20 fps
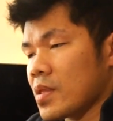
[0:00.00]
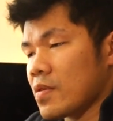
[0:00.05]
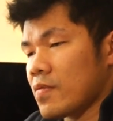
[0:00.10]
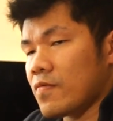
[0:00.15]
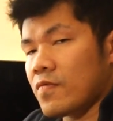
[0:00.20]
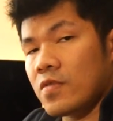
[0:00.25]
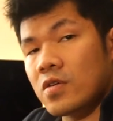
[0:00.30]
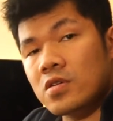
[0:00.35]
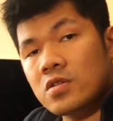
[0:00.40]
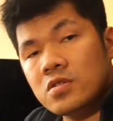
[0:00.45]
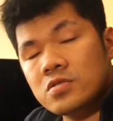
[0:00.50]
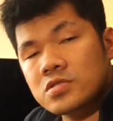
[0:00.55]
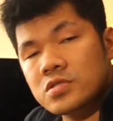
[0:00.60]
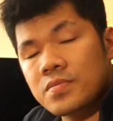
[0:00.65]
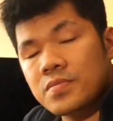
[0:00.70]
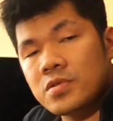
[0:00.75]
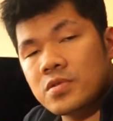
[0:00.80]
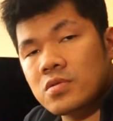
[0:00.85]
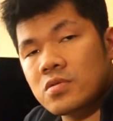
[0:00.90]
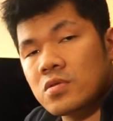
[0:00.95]
For those
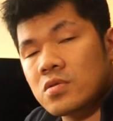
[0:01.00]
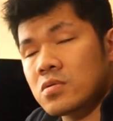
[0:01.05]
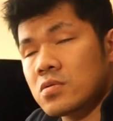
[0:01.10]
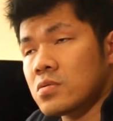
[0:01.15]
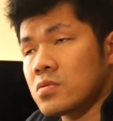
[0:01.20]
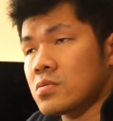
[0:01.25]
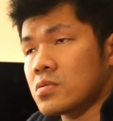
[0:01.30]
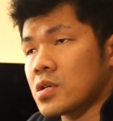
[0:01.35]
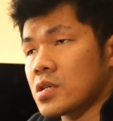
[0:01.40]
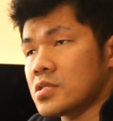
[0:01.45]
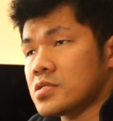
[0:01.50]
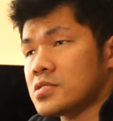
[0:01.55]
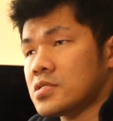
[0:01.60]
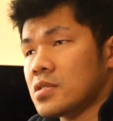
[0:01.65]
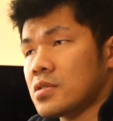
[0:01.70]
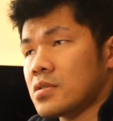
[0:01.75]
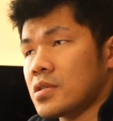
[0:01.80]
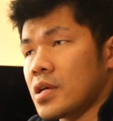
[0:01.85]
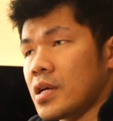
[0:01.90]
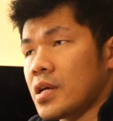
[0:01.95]
of you who
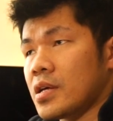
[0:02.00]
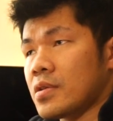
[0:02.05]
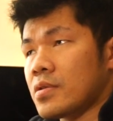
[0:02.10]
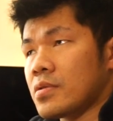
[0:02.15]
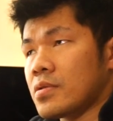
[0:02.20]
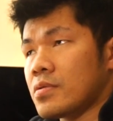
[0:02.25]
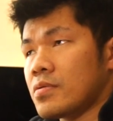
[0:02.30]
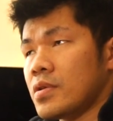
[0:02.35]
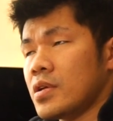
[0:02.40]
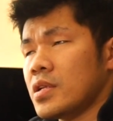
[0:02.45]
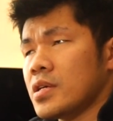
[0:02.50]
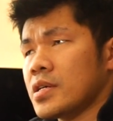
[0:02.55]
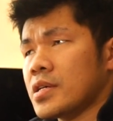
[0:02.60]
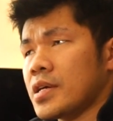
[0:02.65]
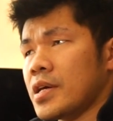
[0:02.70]
concerned and really